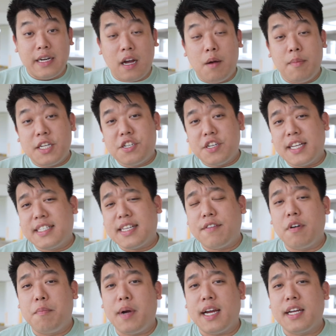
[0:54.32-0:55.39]
out how much you can save
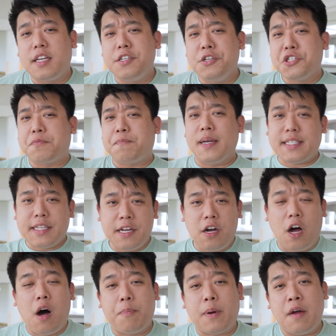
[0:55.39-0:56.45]
when buying a used personal
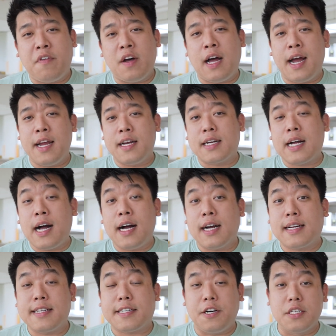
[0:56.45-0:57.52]
or private hire car,
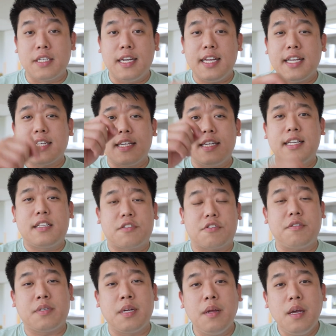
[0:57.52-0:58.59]
click on the link in the
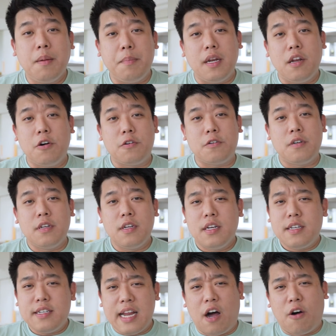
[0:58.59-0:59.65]
description below.
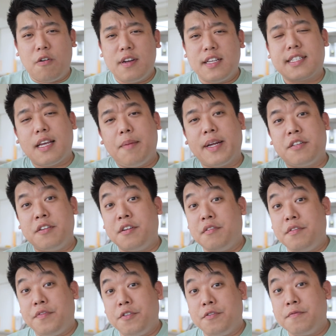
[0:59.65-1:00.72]
Now, let's get back to the
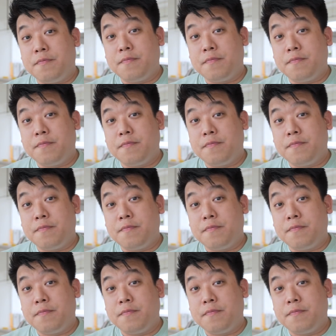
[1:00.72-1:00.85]
review.